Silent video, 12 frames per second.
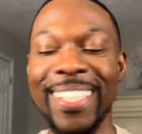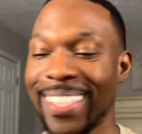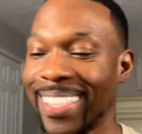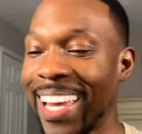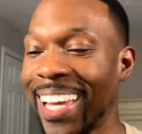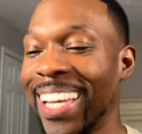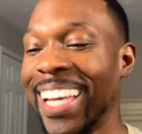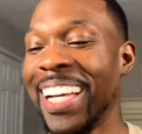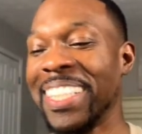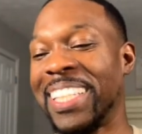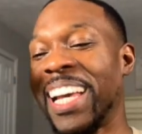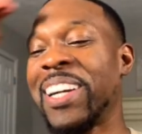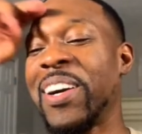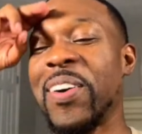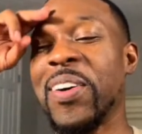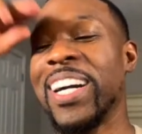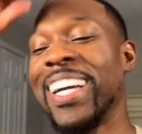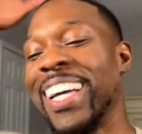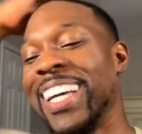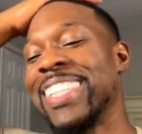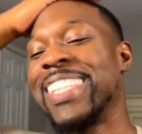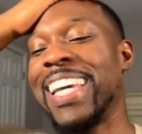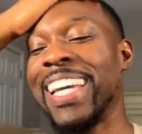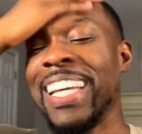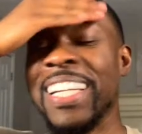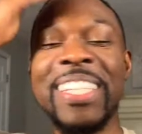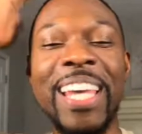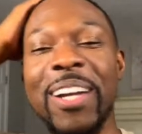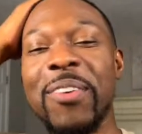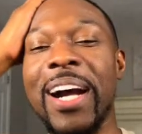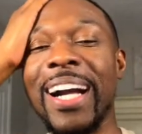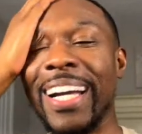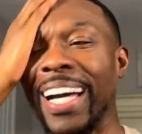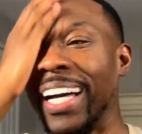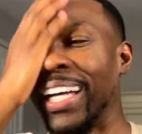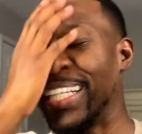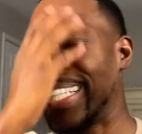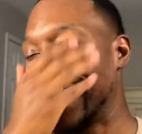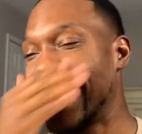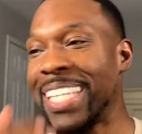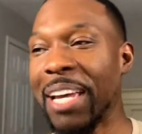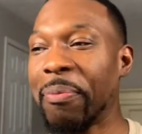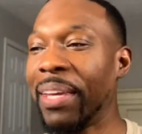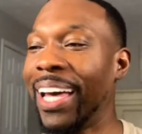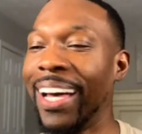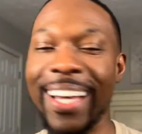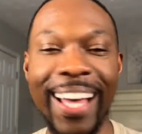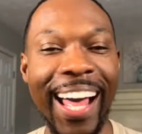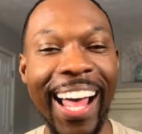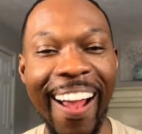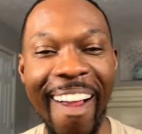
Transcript: Check Rock Eye. Check me out, huh?